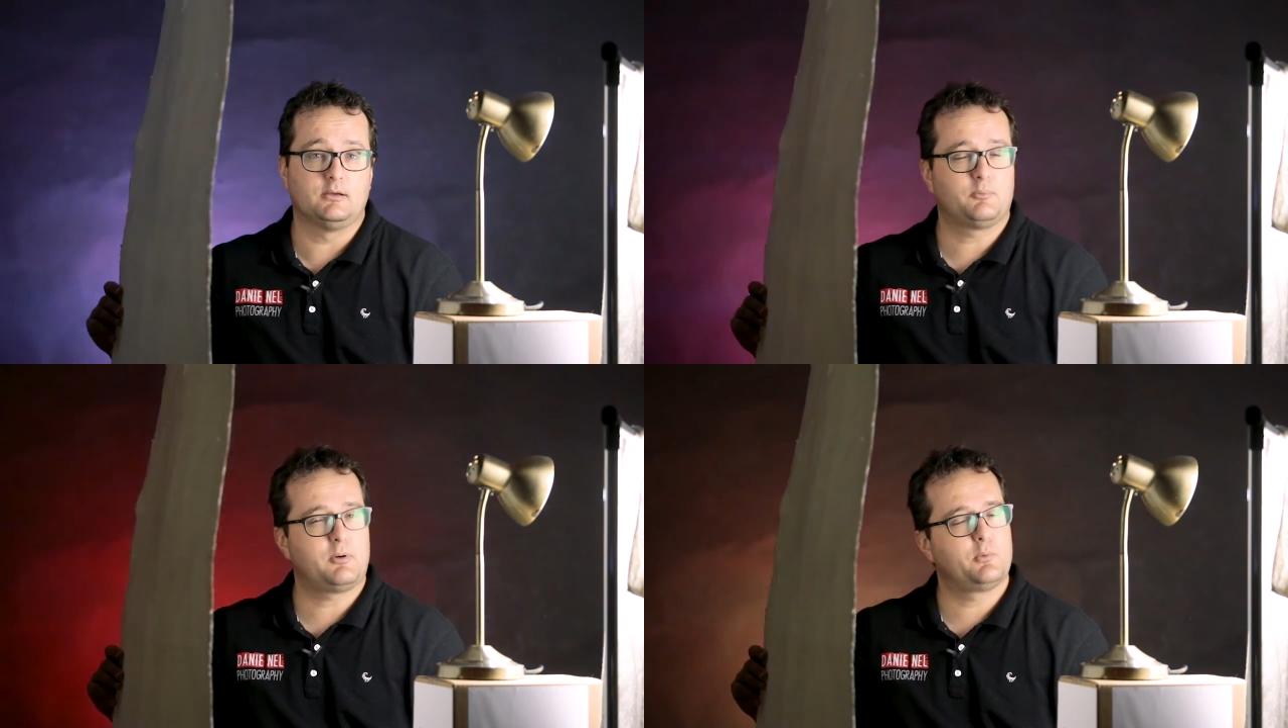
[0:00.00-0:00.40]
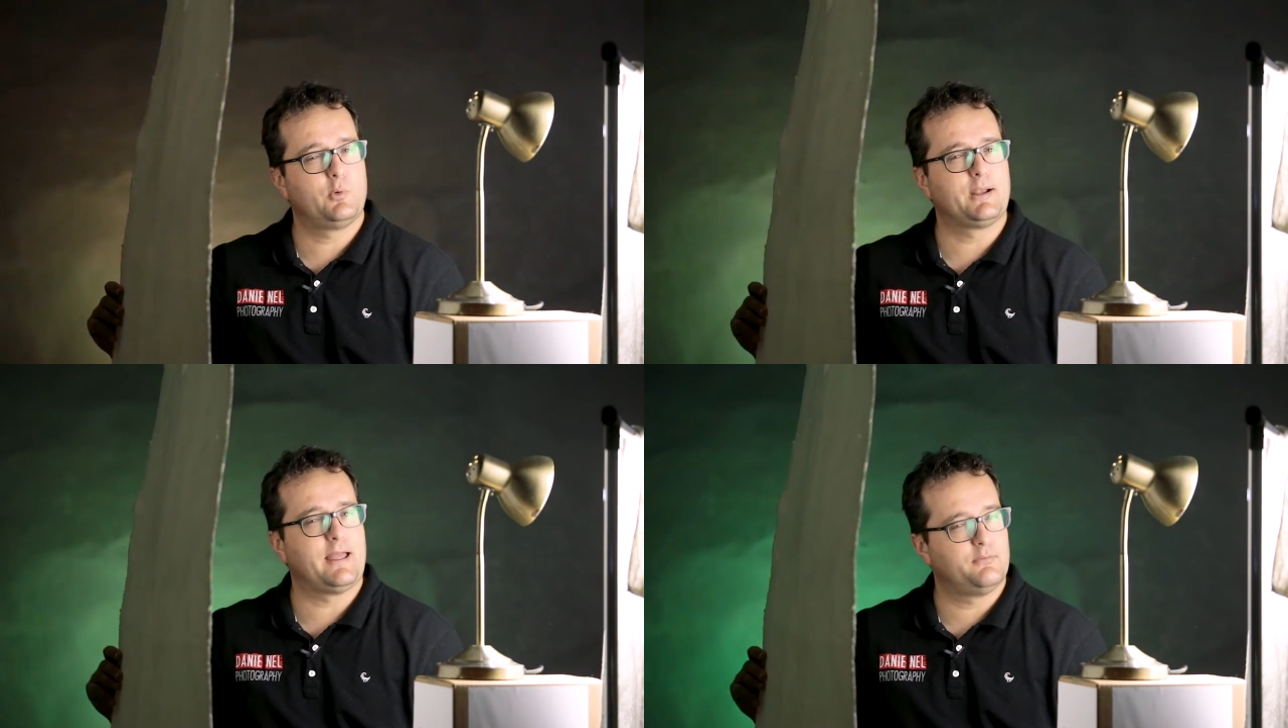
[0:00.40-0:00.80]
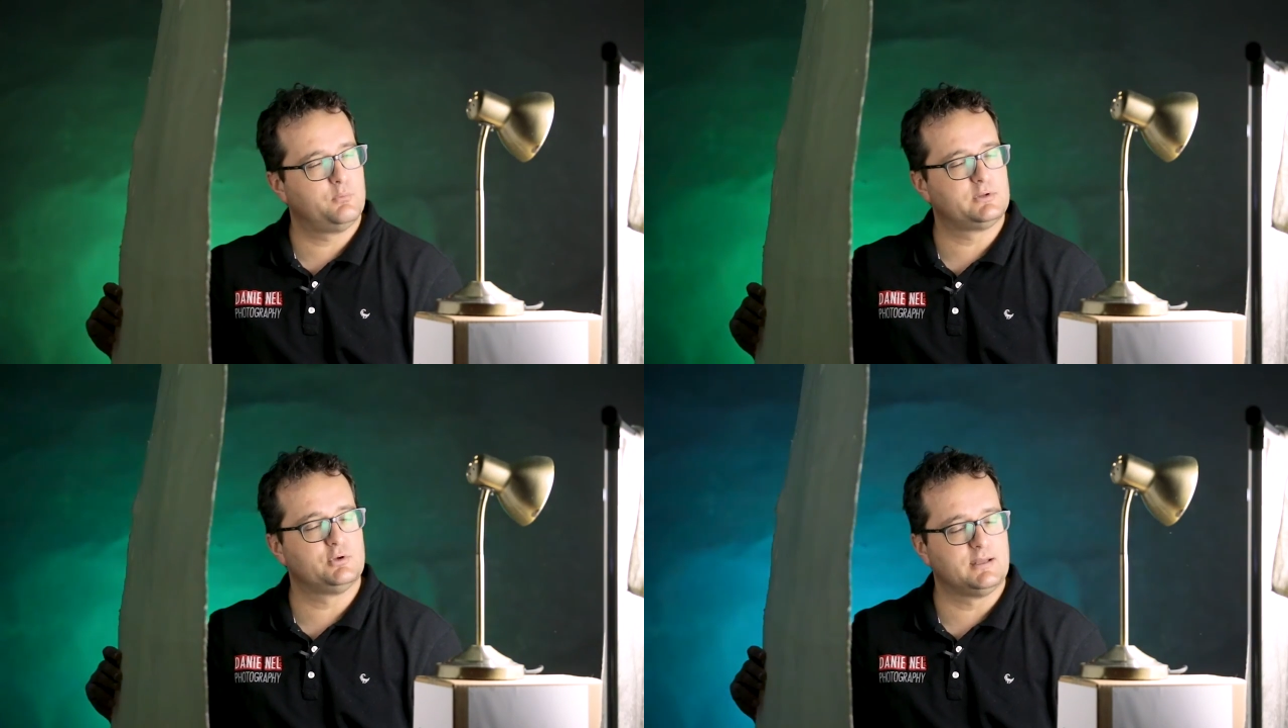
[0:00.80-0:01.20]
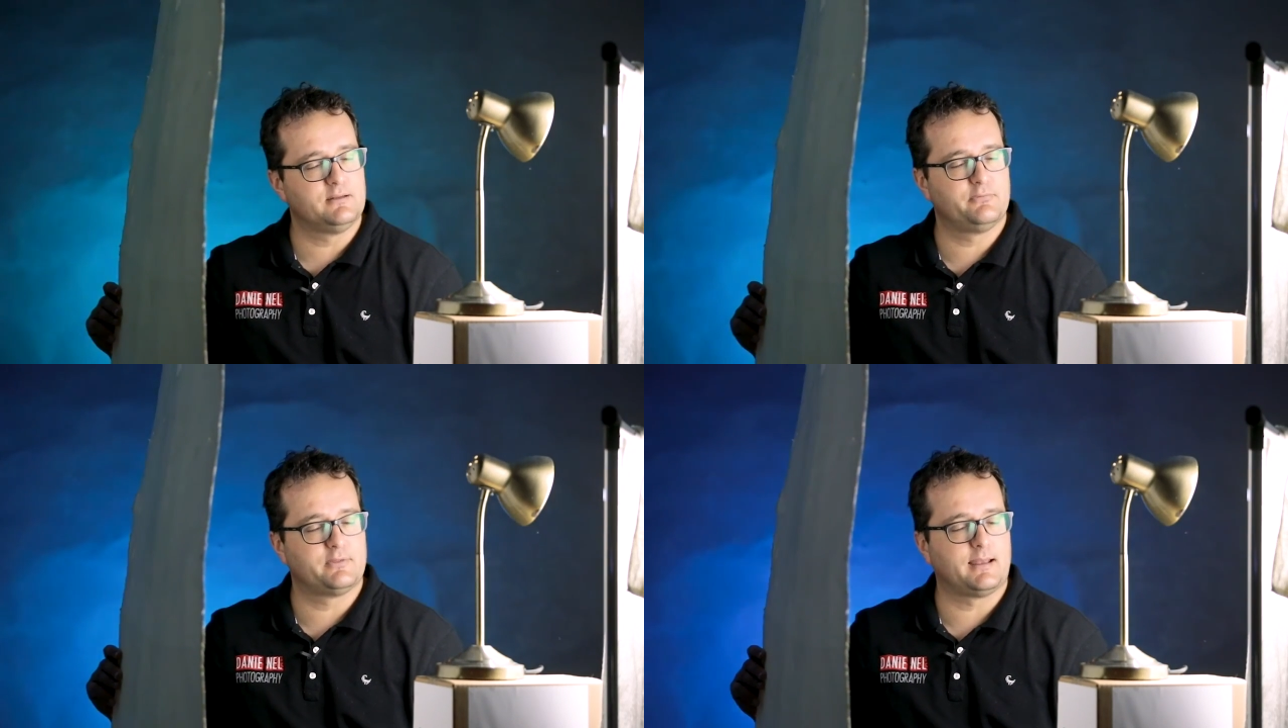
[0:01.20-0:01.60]
you probably won't have what you
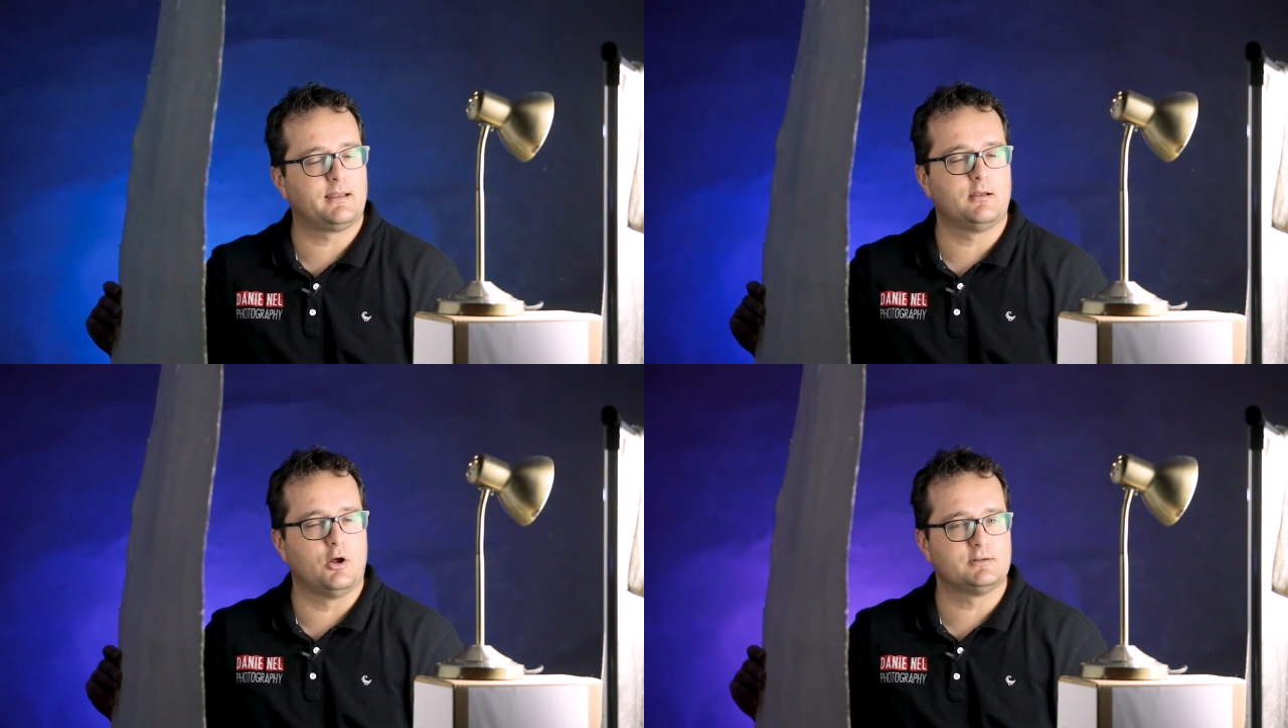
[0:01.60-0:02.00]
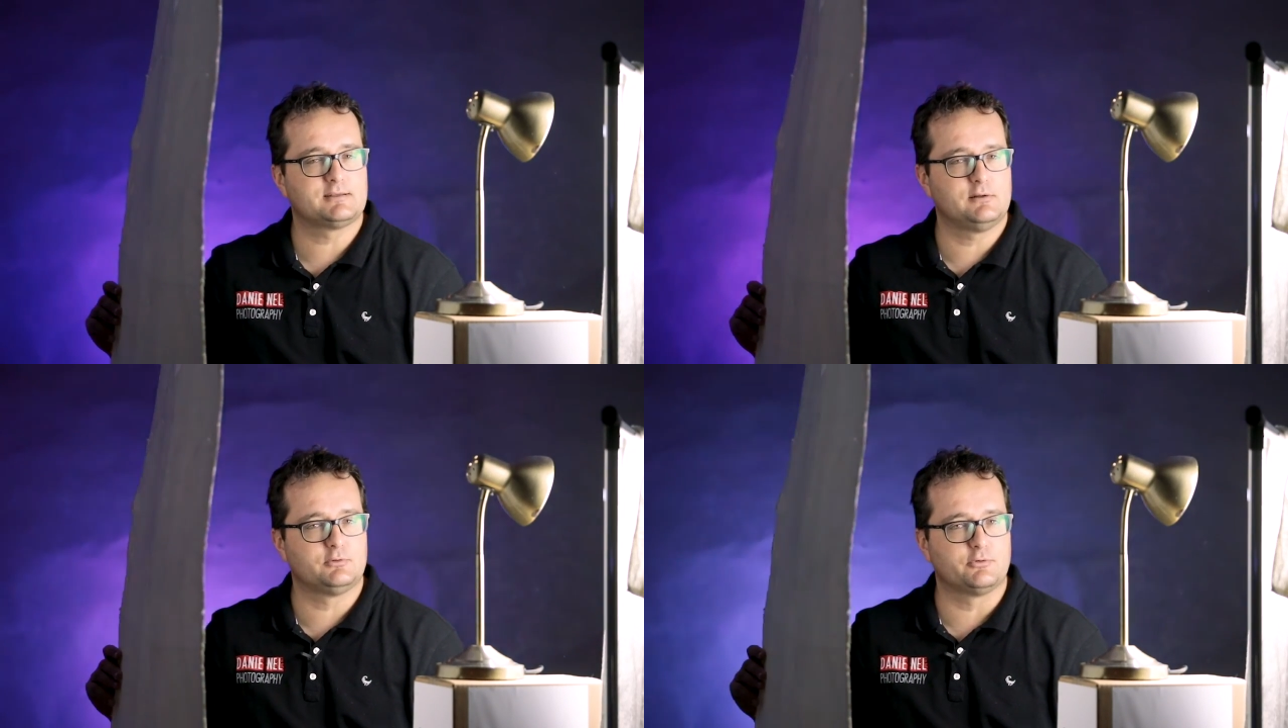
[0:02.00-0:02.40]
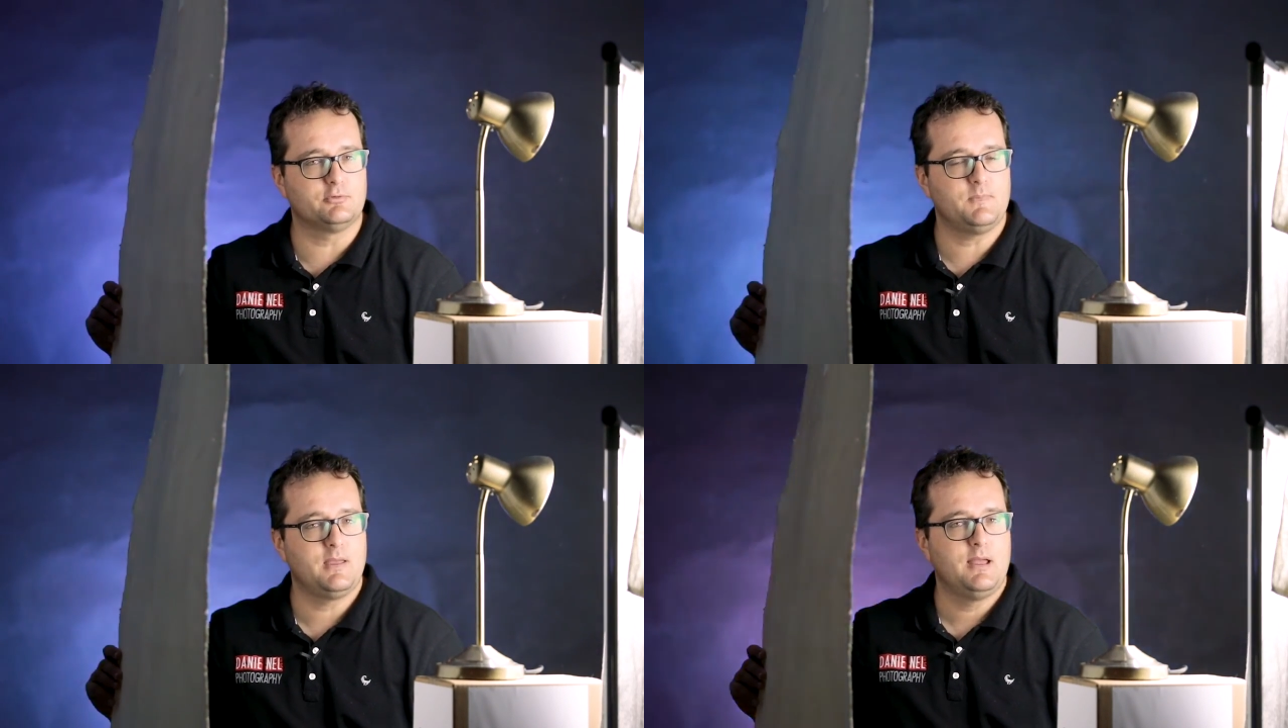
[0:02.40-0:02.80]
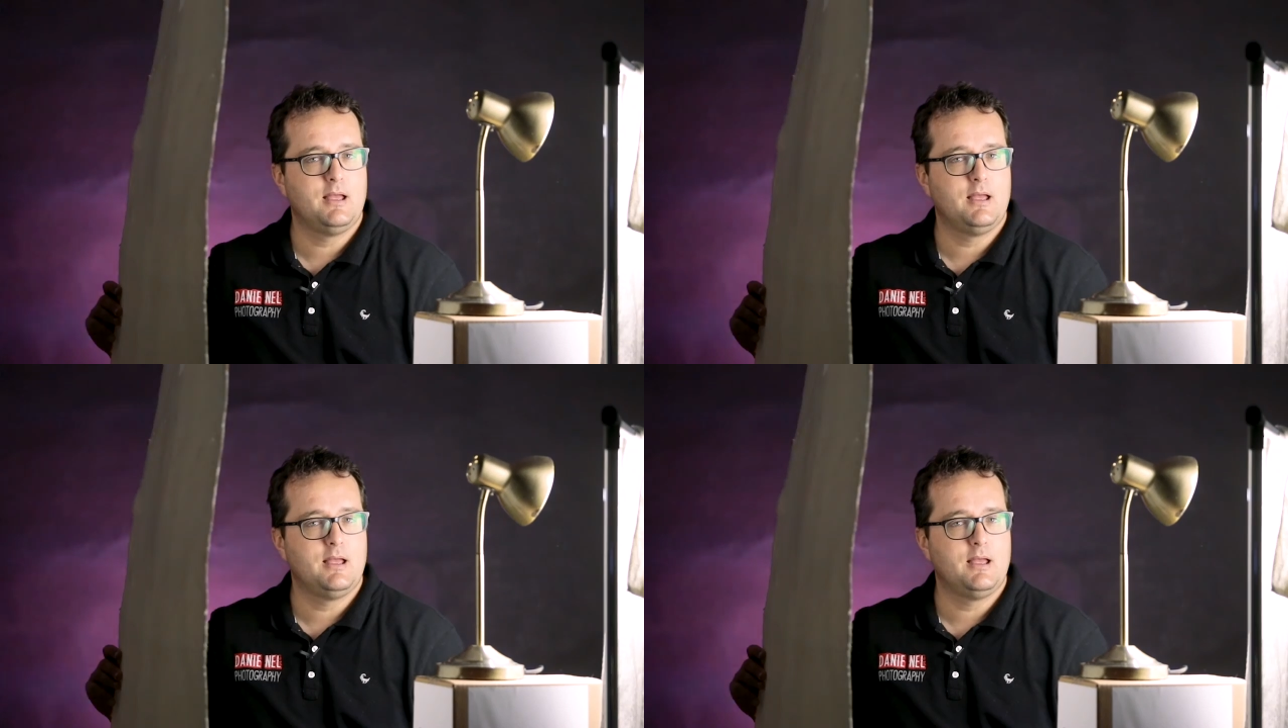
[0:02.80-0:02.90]
need for that in a hotel room,